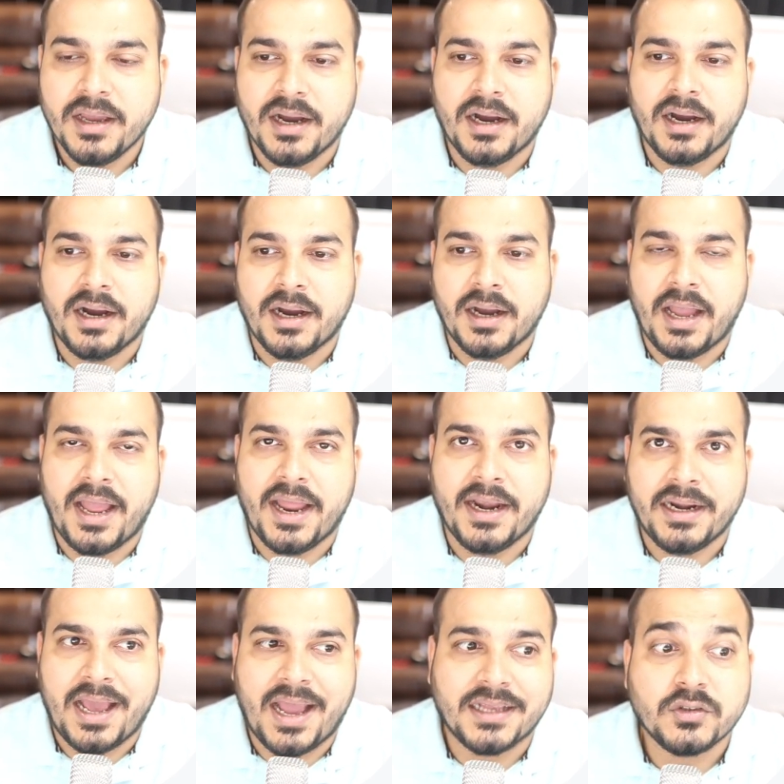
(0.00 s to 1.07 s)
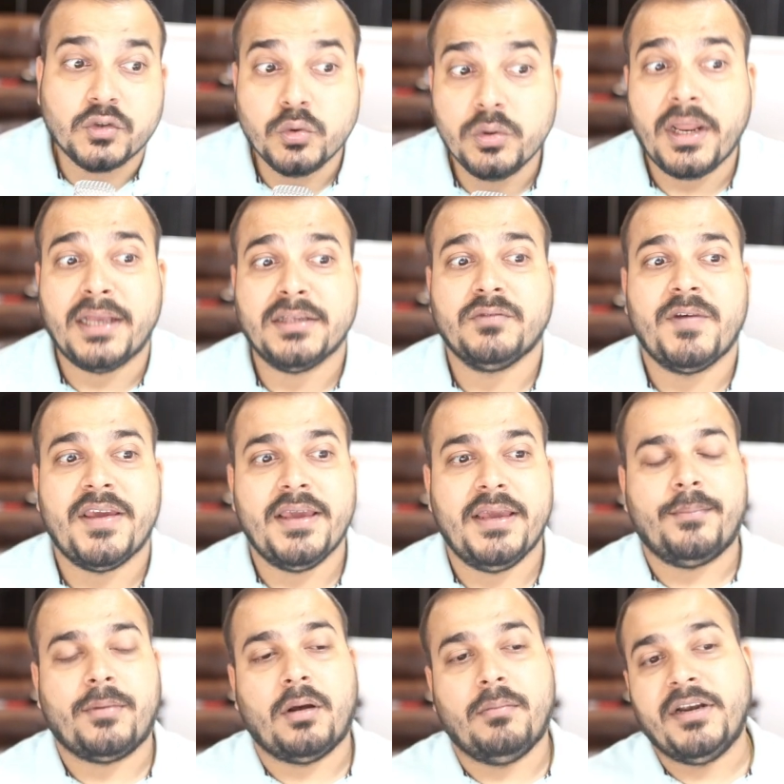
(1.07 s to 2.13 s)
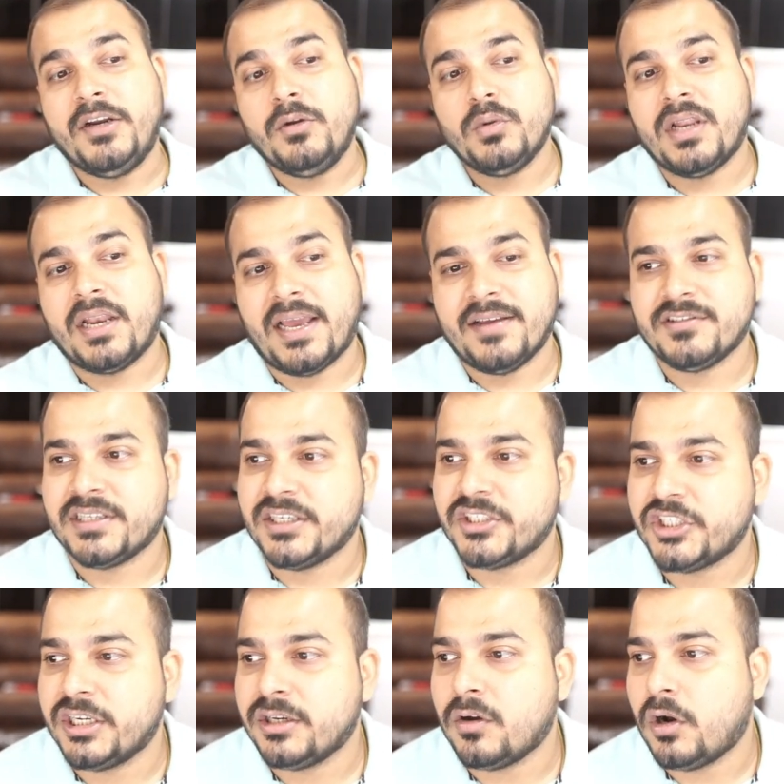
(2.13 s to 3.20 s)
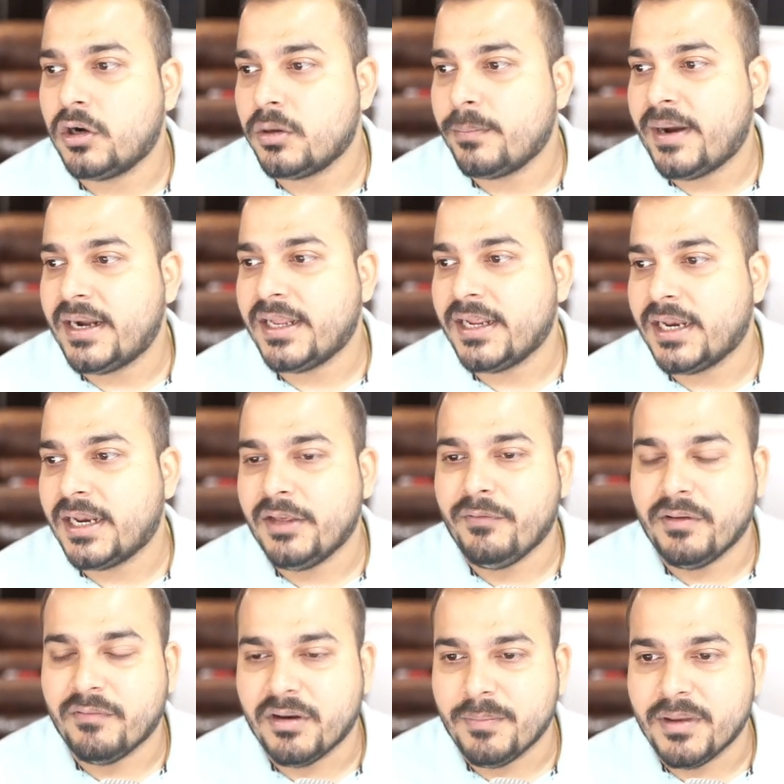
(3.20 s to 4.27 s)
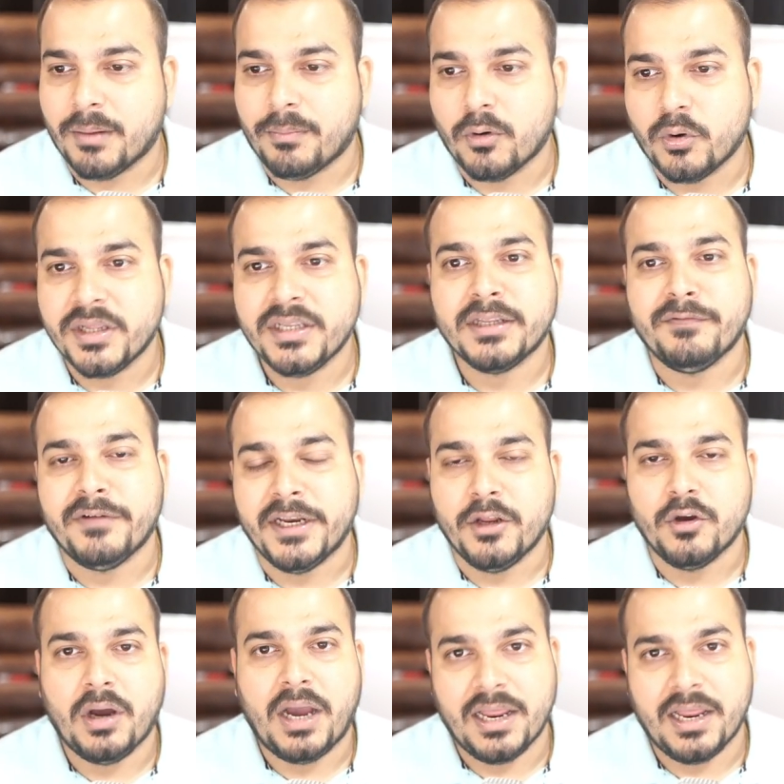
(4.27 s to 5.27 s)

Uh, and as soon as we probably do the live session, automatically we will be uploading the video.